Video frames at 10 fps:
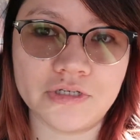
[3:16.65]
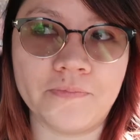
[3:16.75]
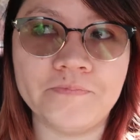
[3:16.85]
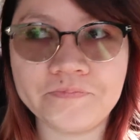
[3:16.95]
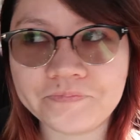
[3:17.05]

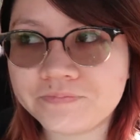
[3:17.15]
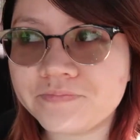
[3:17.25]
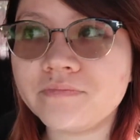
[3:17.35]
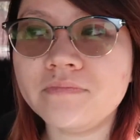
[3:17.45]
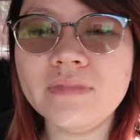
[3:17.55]
So
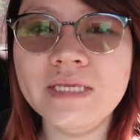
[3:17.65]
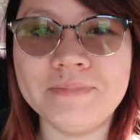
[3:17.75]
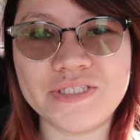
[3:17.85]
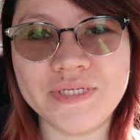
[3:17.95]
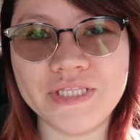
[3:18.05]

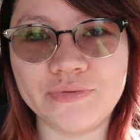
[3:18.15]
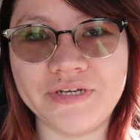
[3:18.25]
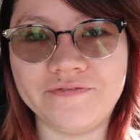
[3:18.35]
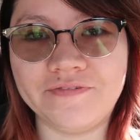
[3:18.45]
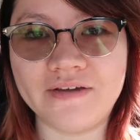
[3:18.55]
between
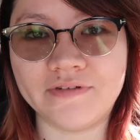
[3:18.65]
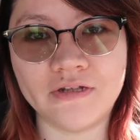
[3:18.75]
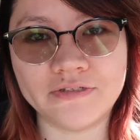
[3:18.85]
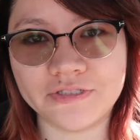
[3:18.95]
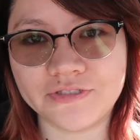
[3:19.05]
3 and
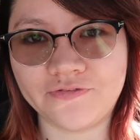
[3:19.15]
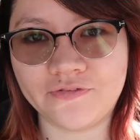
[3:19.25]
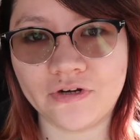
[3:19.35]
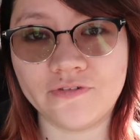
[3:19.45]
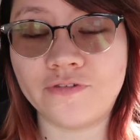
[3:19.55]
$5
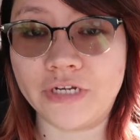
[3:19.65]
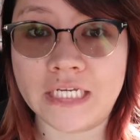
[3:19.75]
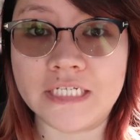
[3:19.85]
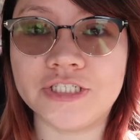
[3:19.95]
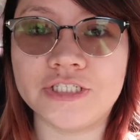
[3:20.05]
for, for
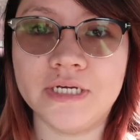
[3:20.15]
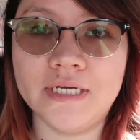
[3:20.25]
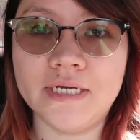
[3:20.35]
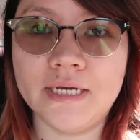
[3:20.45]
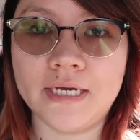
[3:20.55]
each
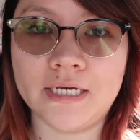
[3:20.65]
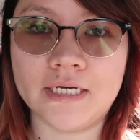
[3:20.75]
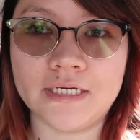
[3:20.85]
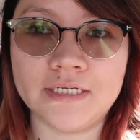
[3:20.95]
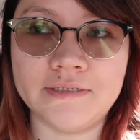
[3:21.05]

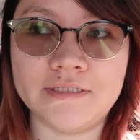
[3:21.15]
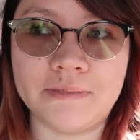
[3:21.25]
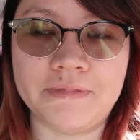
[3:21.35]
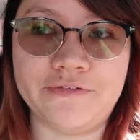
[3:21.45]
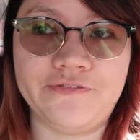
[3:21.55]
uh,
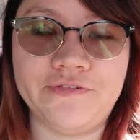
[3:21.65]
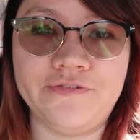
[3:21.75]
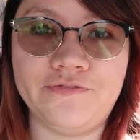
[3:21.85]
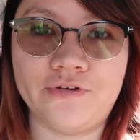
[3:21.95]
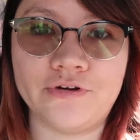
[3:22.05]
sub gift
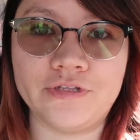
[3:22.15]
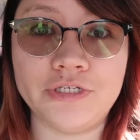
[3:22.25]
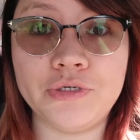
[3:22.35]
for the